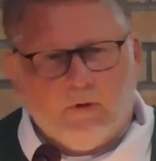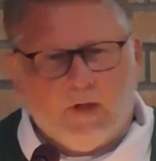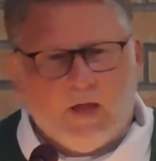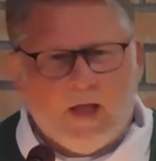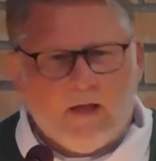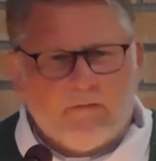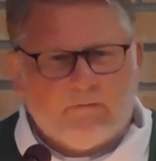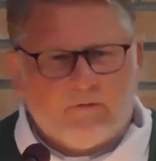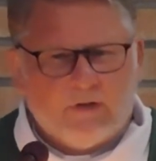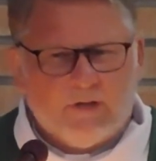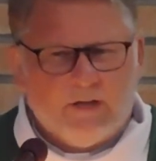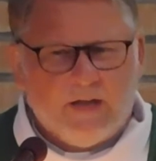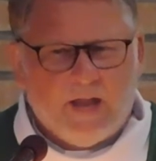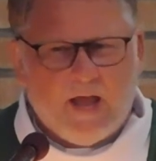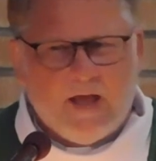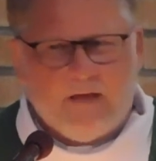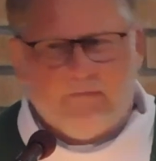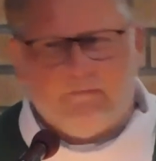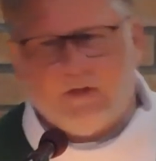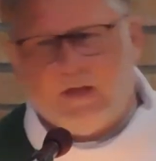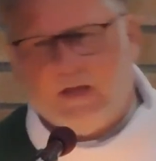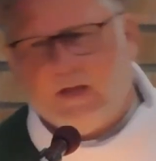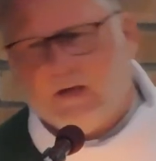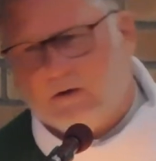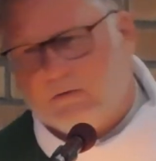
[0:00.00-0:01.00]
We have to
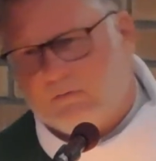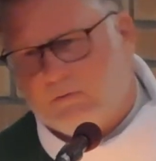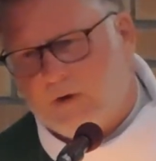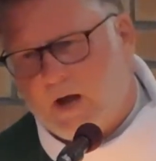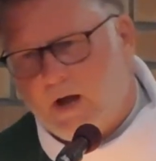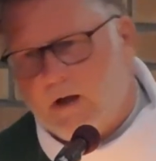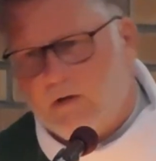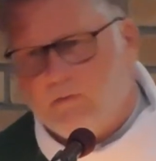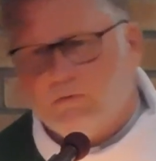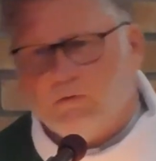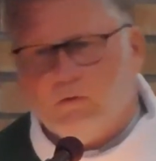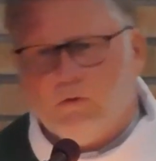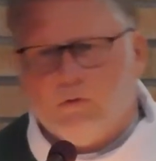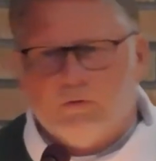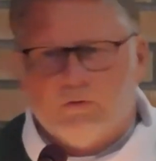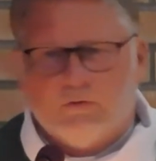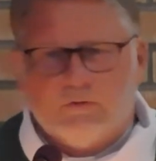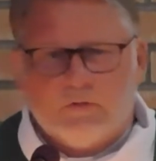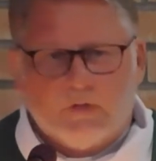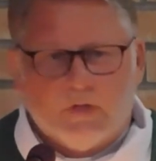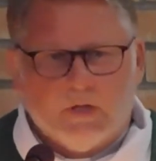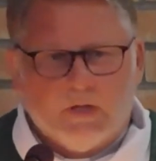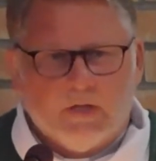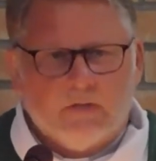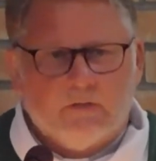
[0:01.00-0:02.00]
navigate around
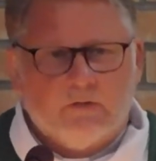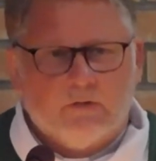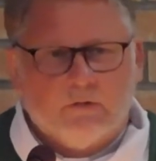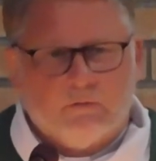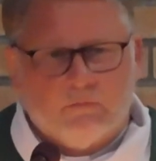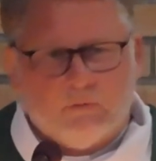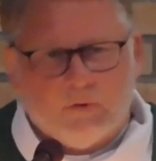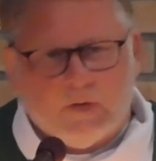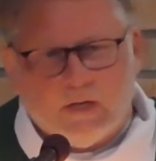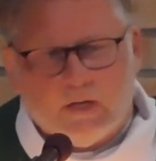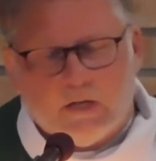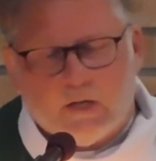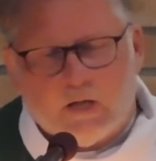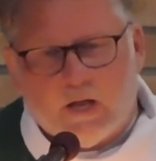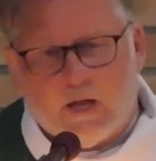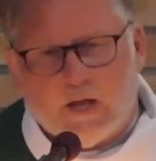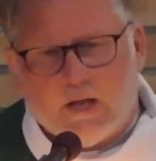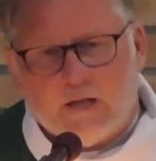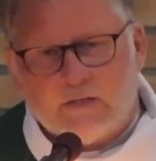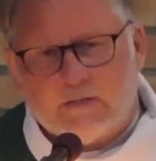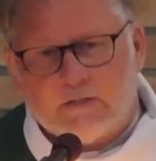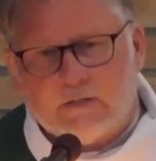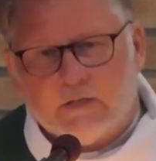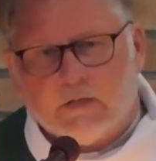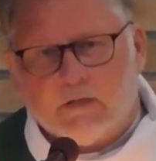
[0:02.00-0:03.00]
those things and
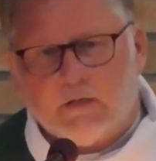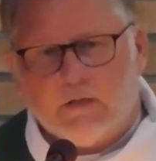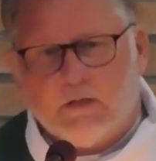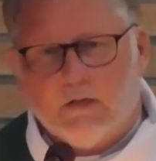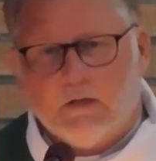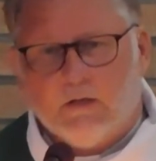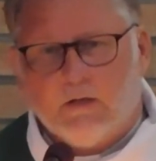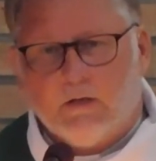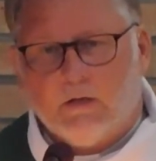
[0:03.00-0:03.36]
realize that